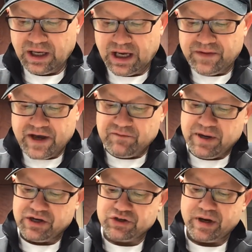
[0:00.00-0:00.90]
and they have
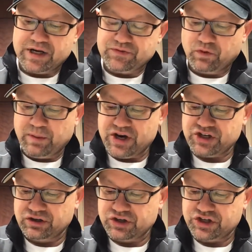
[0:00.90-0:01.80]
made a
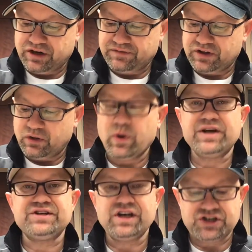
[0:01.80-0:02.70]
transformational shift in the way
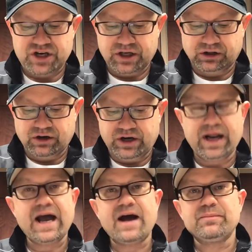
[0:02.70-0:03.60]
teaching and learning
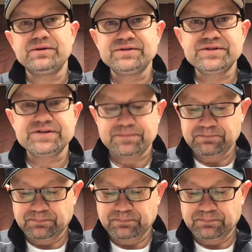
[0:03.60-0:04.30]
happens.